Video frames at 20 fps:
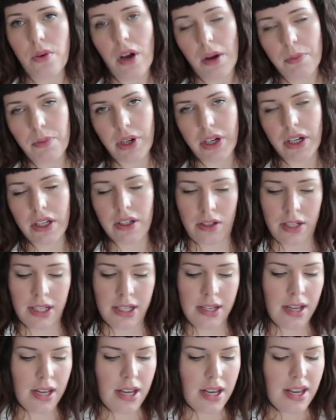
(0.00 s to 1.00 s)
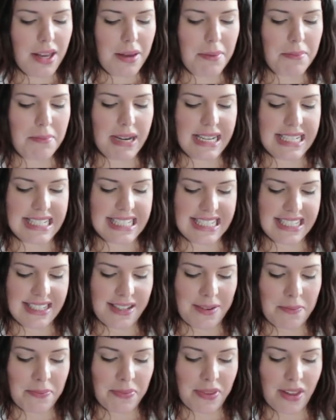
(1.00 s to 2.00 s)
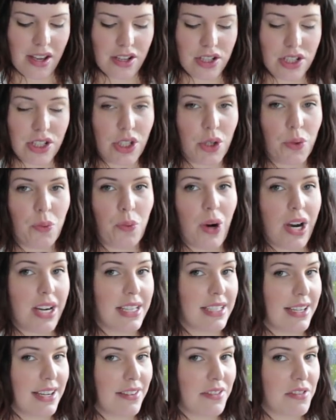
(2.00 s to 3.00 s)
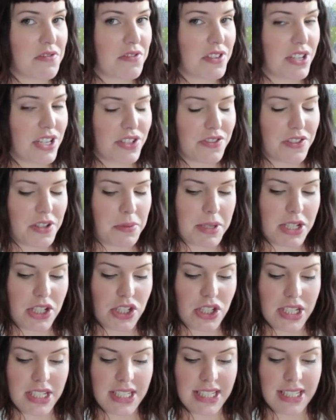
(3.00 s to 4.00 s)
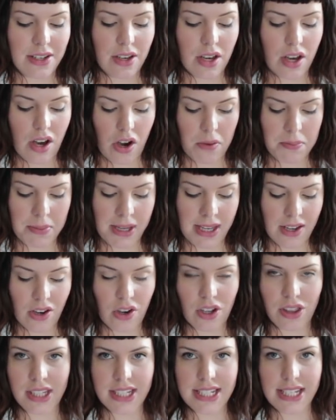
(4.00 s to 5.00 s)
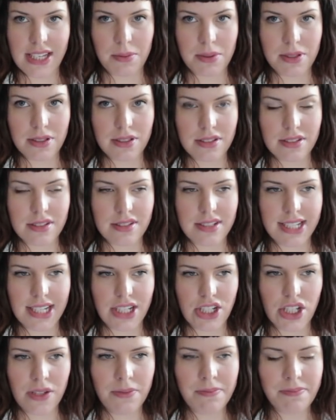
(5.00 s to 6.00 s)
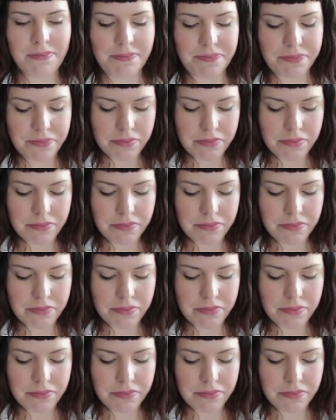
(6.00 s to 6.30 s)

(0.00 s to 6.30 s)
I'm working on it. But I'll show you why I haven't finished very much knitting on my on the table section.